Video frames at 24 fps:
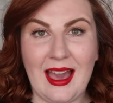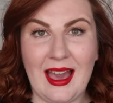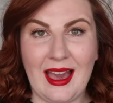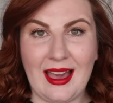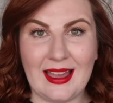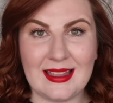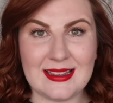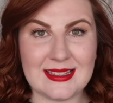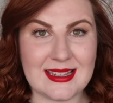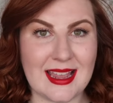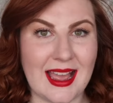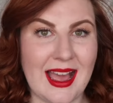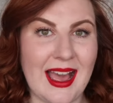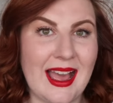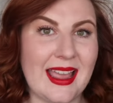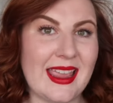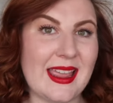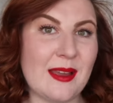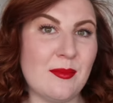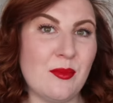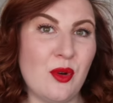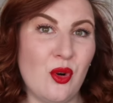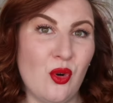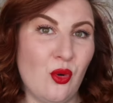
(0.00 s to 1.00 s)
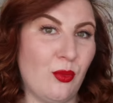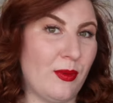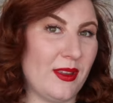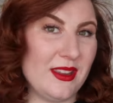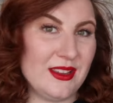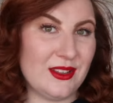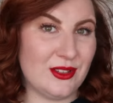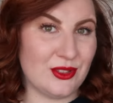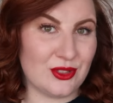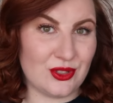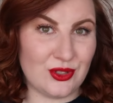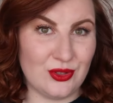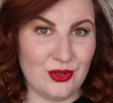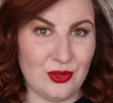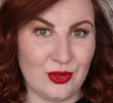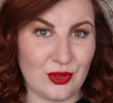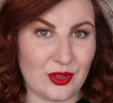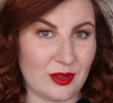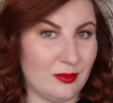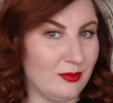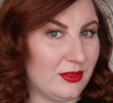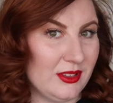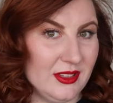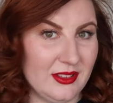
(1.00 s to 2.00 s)
and I am hoping to
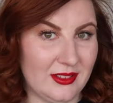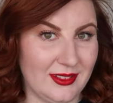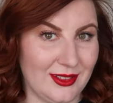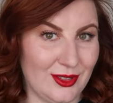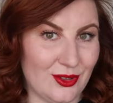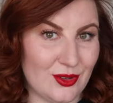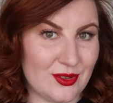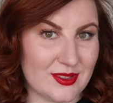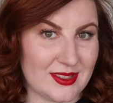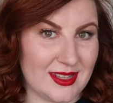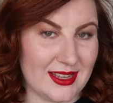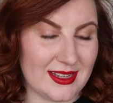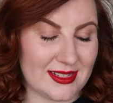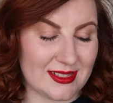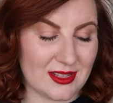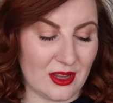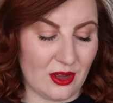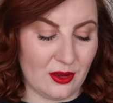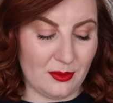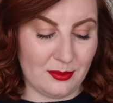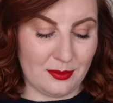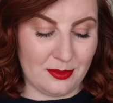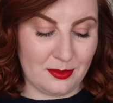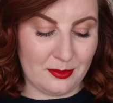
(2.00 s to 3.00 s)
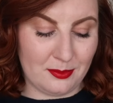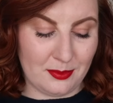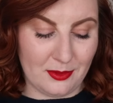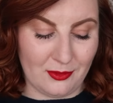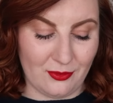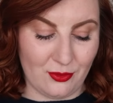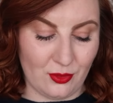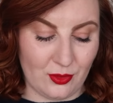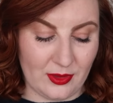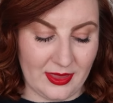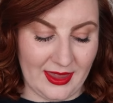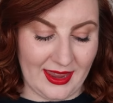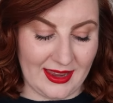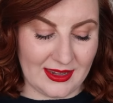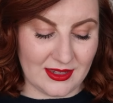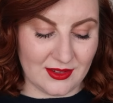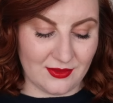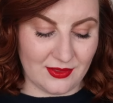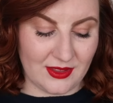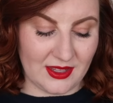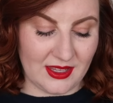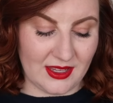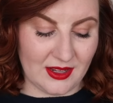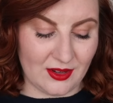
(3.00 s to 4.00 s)
completely use this up before the end
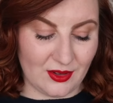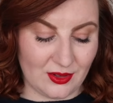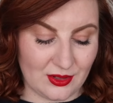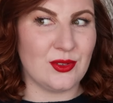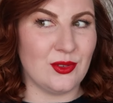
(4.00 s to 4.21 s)
of the year.